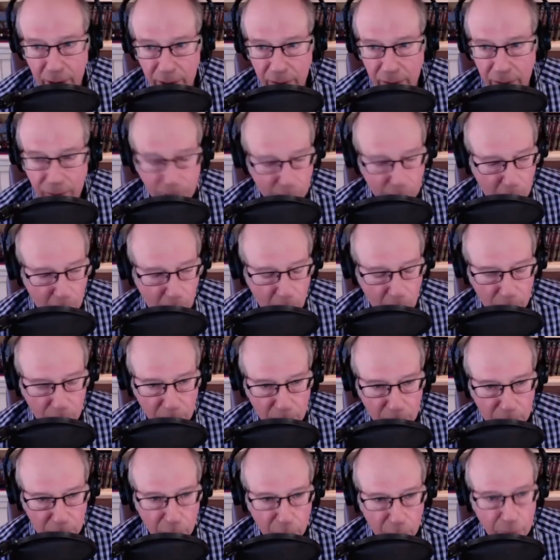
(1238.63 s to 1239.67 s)
for home
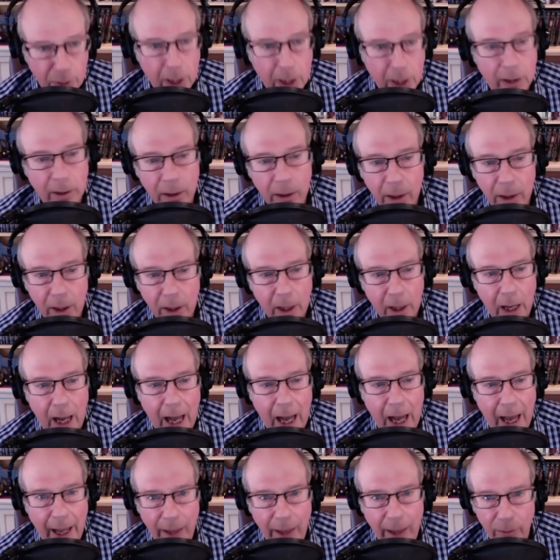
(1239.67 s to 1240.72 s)
improvement.
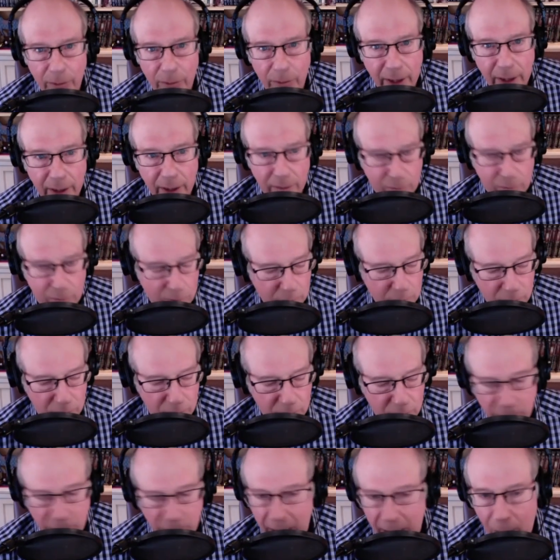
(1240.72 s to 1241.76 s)
I did
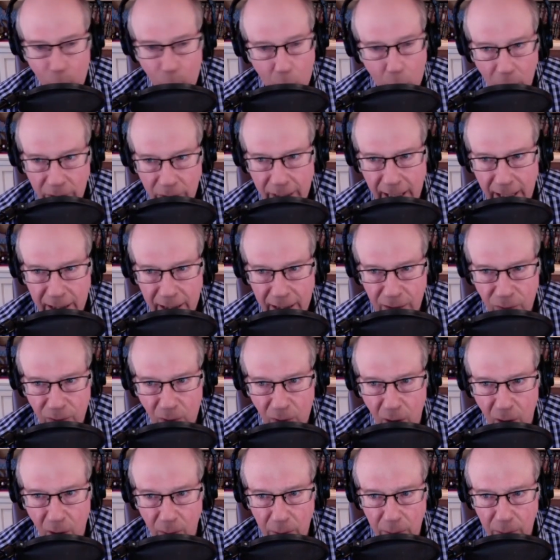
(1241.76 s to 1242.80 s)
network tests for
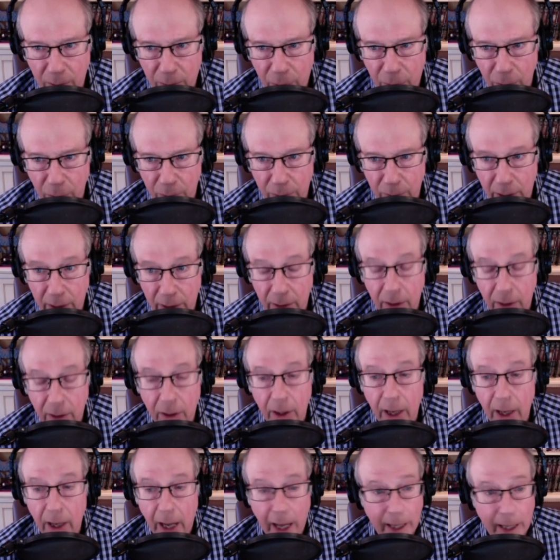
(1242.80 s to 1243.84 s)
home improvement,
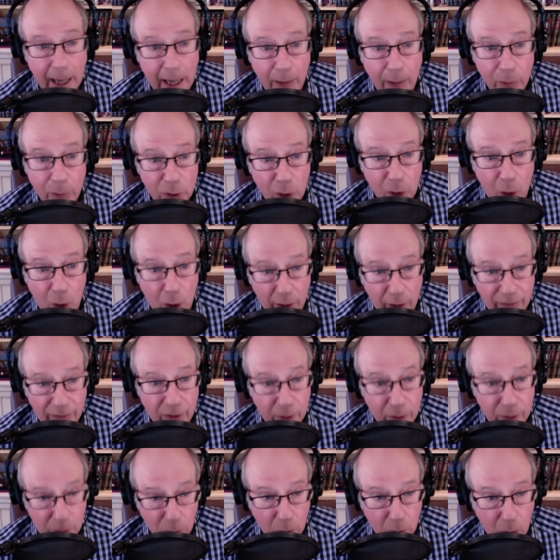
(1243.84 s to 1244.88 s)
and I was
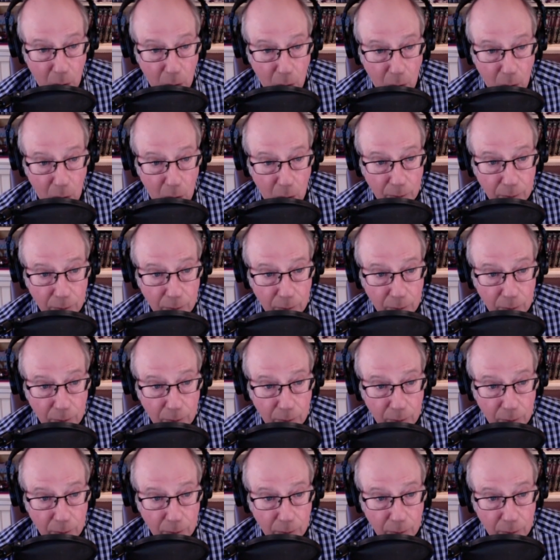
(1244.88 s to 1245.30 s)
offered the role.